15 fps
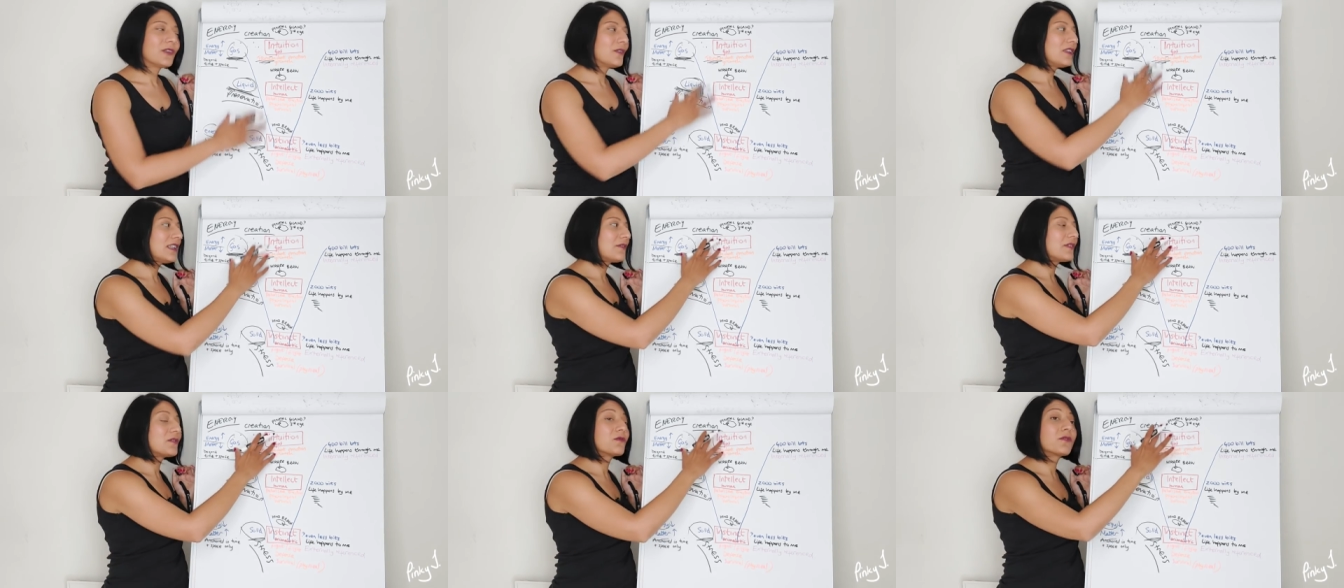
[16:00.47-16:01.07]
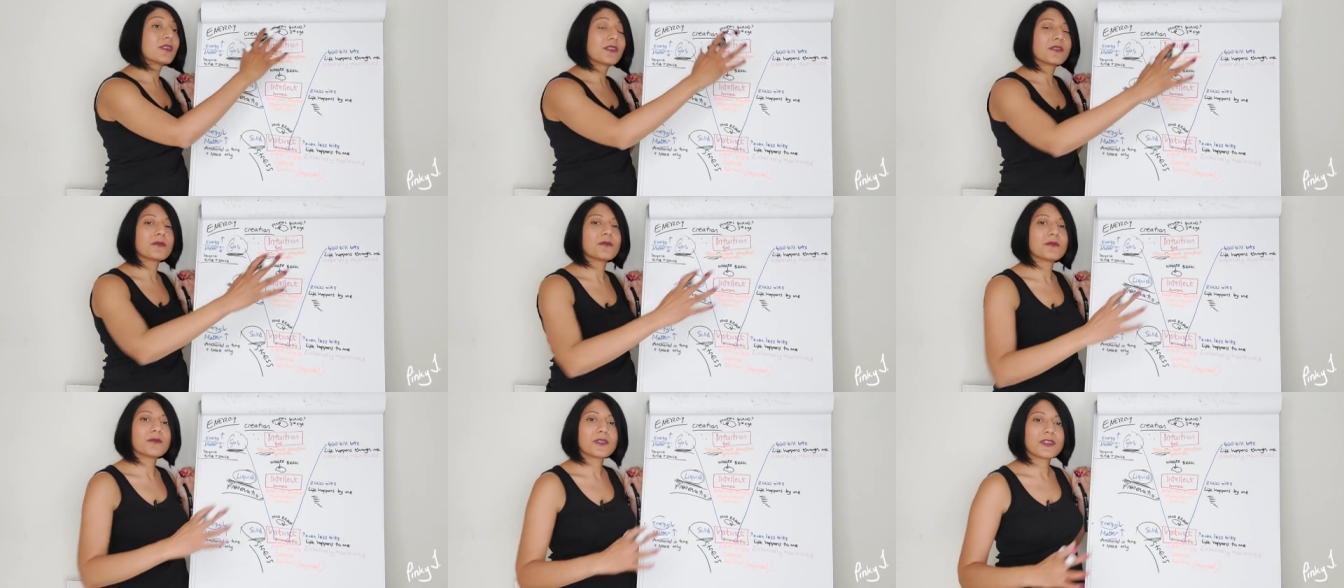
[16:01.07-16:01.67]
You live in
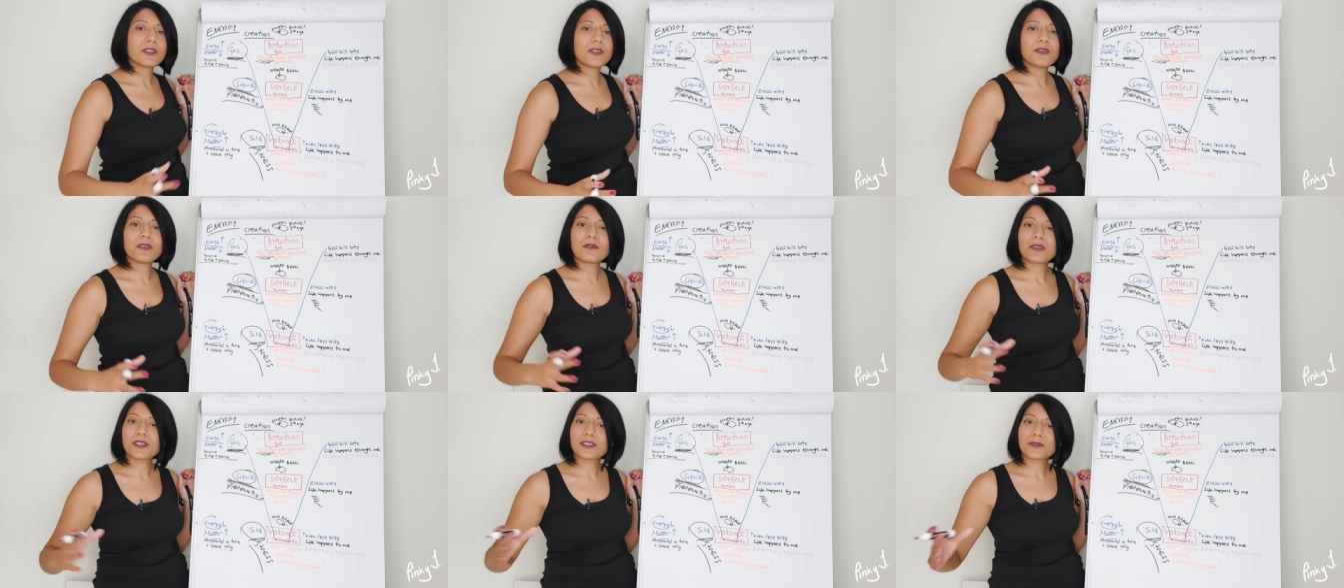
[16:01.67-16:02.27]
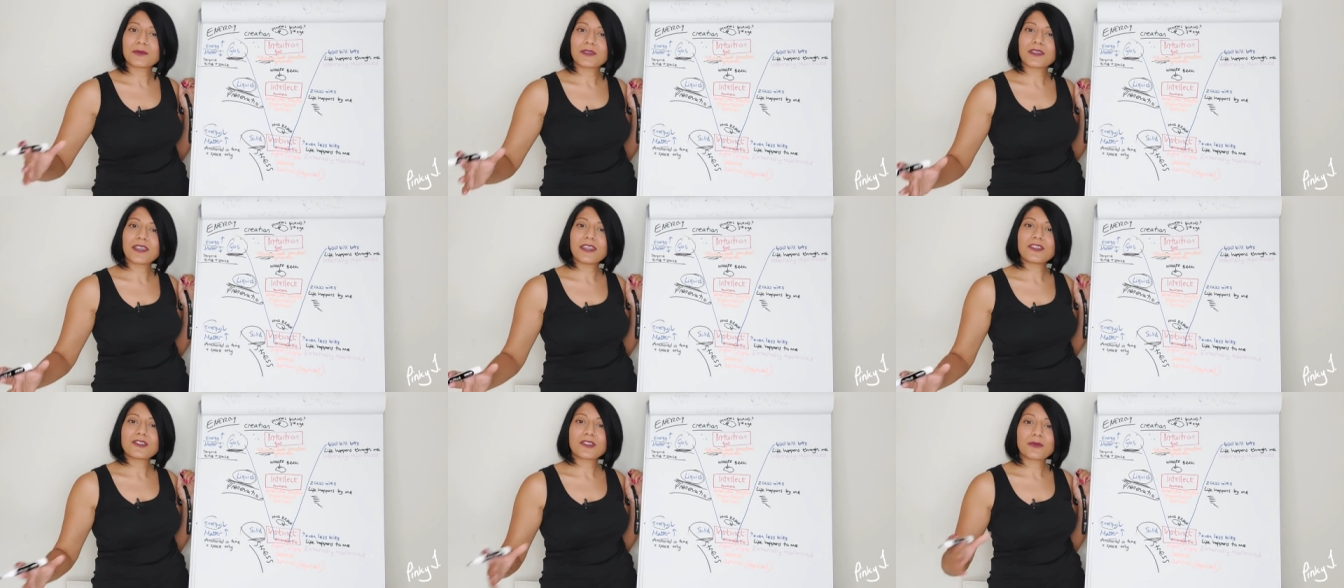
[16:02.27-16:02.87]
rhythm with the universe, with
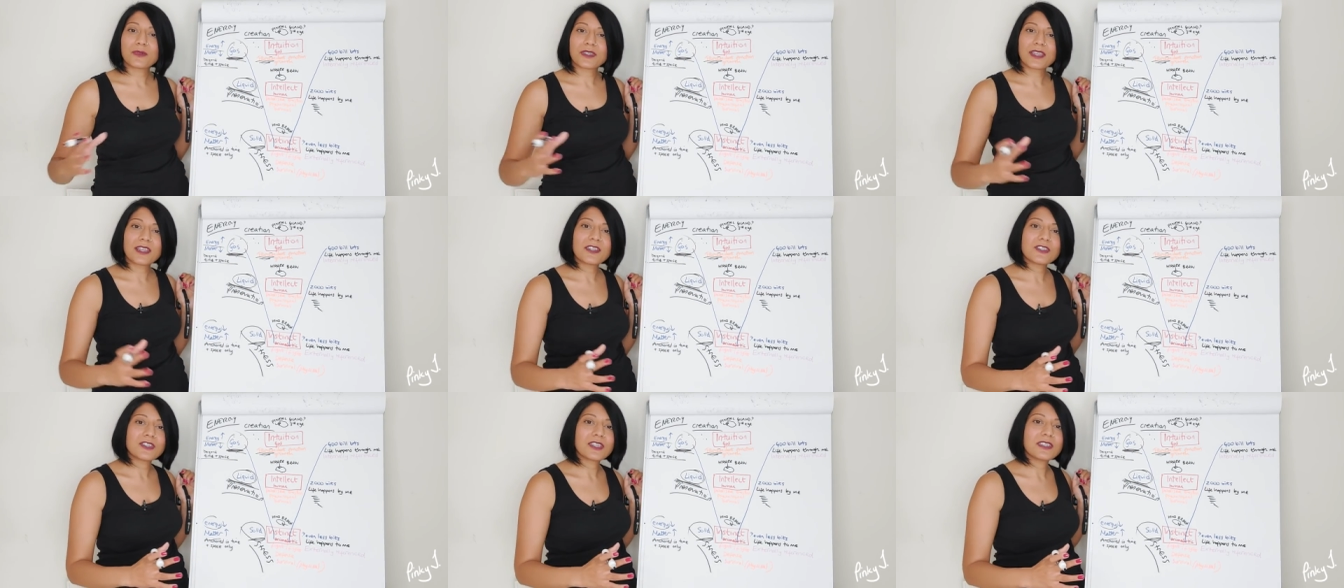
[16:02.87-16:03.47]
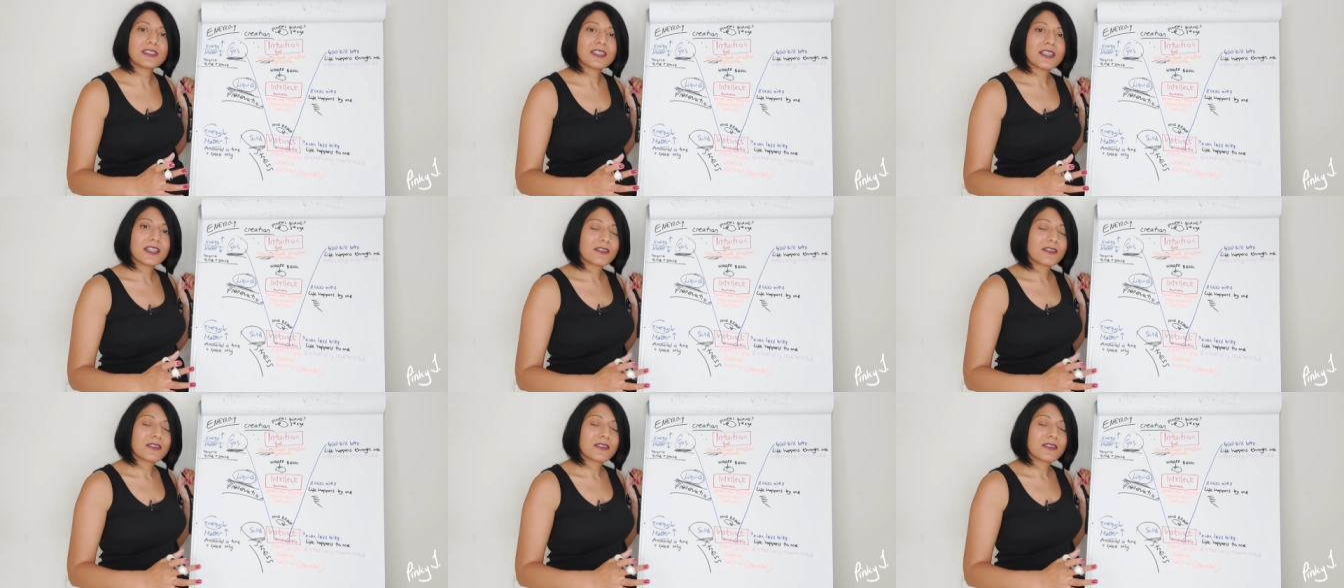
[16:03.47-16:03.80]
nature, with energy,